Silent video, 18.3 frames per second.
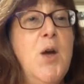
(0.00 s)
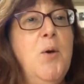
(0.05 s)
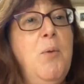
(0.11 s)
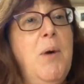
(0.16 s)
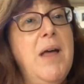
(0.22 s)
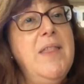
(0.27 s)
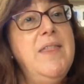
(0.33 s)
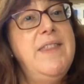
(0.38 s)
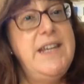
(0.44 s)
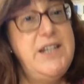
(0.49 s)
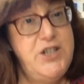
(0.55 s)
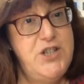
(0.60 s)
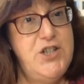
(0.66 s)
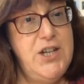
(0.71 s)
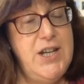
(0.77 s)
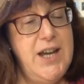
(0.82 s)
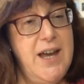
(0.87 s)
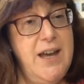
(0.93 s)
Well,
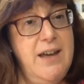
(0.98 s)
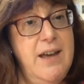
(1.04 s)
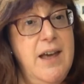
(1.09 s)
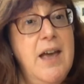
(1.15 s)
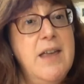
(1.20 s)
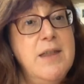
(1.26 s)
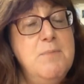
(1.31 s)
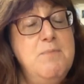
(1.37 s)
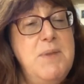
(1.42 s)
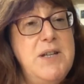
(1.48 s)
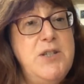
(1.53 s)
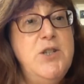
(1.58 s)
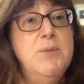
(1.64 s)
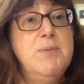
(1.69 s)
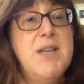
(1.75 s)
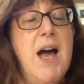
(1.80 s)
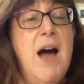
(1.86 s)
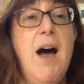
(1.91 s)
this year, the
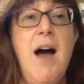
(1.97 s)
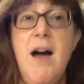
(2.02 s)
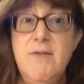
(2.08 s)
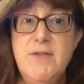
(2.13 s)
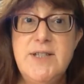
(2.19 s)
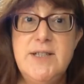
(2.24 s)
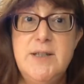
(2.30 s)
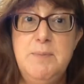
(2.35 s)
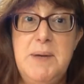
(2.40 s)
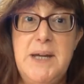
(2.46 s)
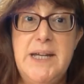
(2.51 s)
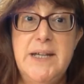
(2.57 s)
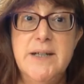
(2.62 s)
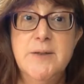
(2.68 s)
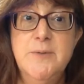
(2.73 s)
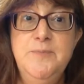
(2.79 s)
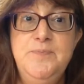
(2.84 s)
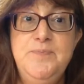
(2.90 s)
Bishop's Harvest
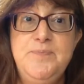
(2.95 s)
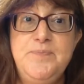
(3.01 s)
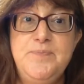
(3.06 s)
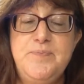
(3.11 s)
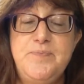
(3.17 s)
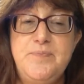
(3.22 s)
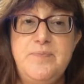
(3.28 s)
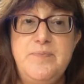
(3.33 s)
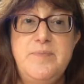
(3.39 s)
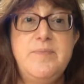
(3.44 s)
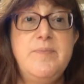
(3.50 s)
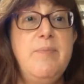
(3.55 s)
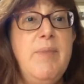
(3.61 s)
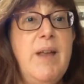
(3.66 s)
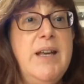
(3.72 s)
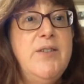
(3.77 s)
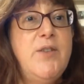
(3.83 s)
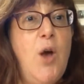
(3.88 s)
Appeal
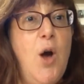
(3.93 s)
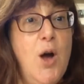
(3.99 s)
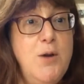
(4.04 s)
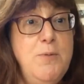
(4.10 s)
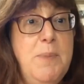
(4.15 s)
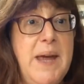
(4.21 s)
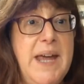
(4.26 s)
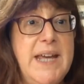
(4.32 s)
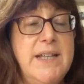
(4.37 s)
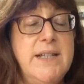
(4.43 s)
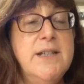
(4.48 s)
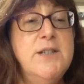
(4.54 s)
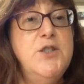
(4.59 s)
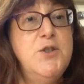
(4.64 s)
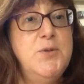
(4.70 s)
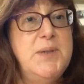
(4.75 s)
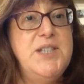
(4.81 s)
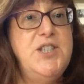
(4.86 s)
is hoping
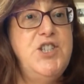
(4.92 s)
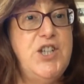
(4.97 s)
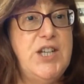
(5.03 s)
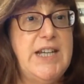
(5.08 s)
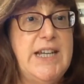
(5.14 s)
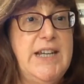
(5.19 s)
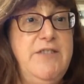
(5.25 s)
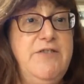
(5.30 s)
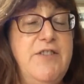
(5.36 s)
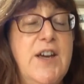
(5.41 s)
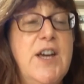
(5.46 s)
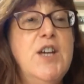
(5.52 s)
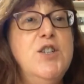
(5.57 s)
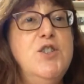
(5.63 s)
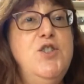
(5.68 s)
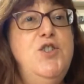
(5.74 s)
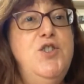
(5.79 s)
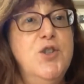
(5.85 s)
to achieve
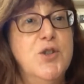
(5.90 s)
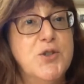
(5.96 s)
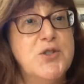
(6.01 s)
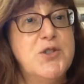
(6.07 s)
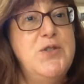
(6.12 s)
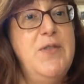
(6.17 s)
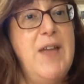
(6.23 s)
just